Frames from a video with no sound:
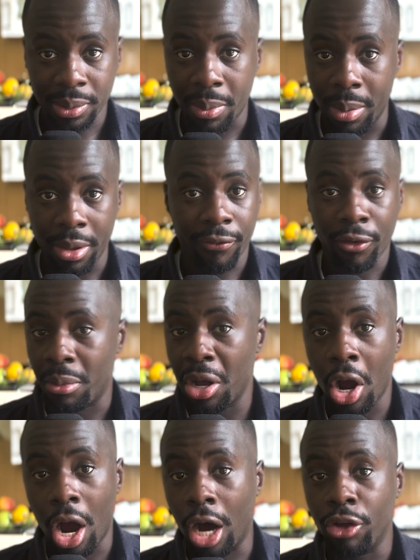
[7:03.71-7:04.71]
maybe from
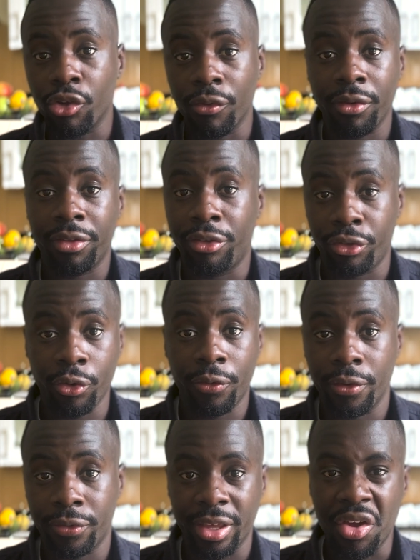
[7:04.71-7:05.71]
150 to
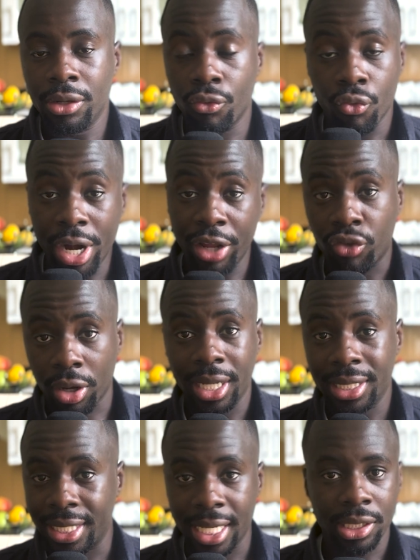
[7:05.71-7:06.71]
250, really struggling
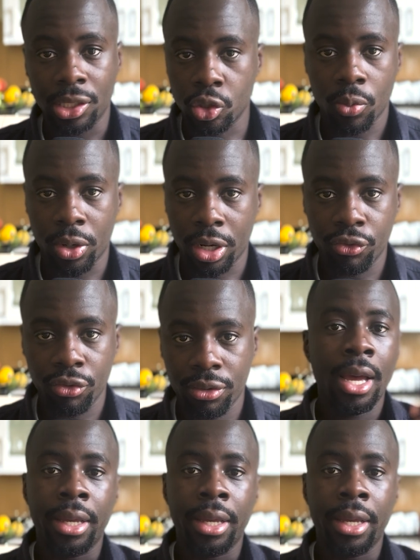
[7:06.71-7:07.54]
to get to the top 100.